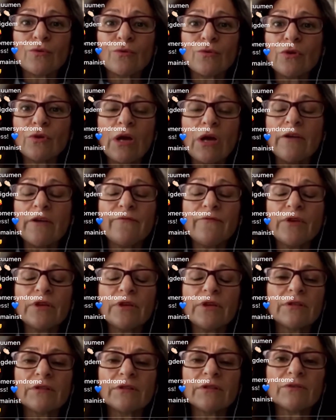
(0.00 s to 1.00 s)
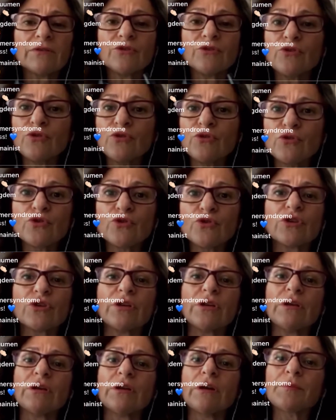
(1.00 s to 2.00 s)
I feel huge
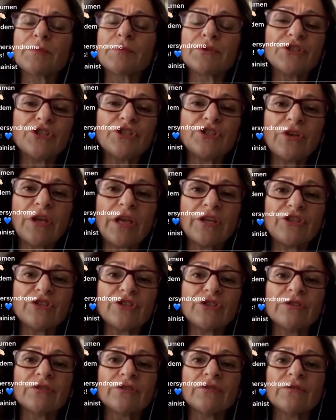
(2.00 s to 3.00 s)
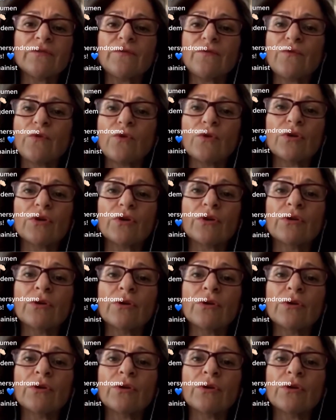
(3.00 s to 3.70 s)
appreciation for